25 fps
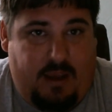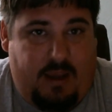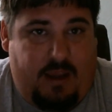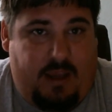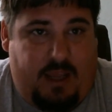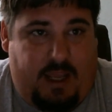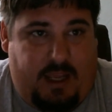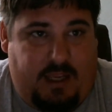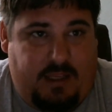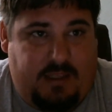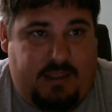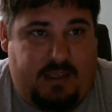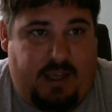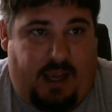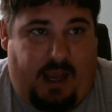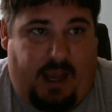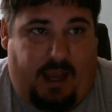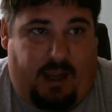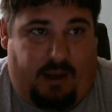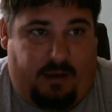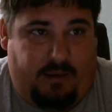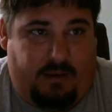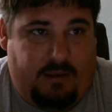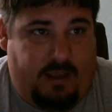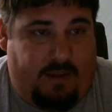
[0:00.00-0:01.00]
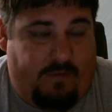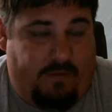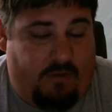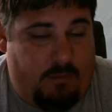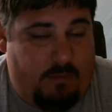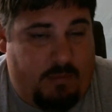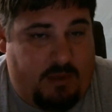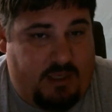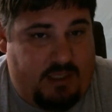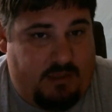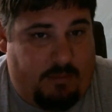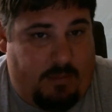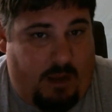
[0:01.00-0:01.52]
He's given
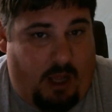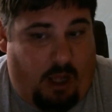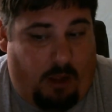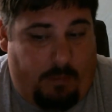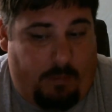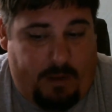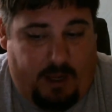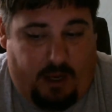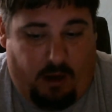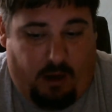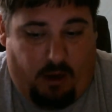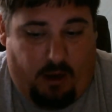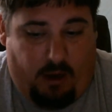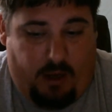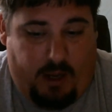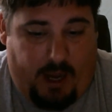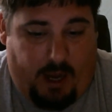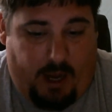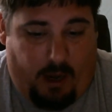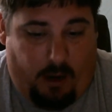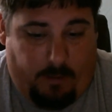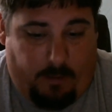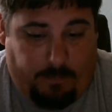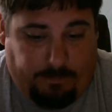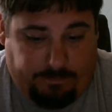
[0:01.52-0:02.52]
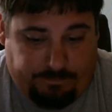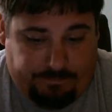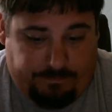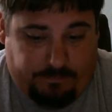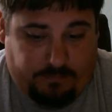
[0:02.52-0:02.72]
me some help here and there,